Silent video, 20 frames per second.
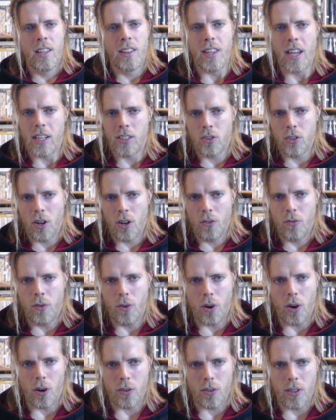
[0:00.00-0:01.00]
natural
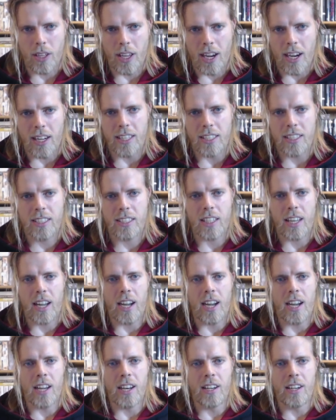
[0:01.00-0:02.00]
for a lot of guys,
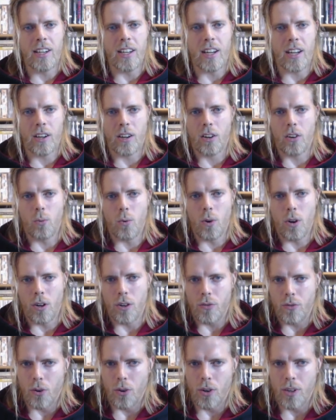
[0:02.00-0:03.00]
and another
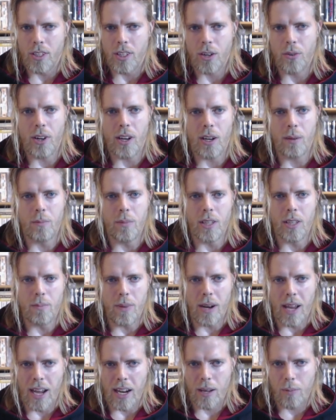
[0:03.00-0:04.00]
word for it can really be
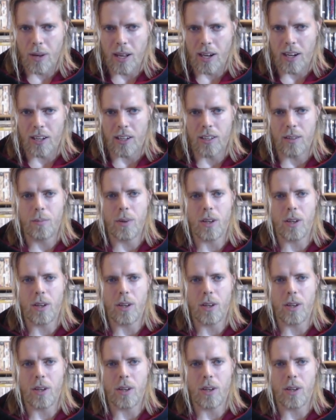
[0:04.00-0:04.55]
black-pilled,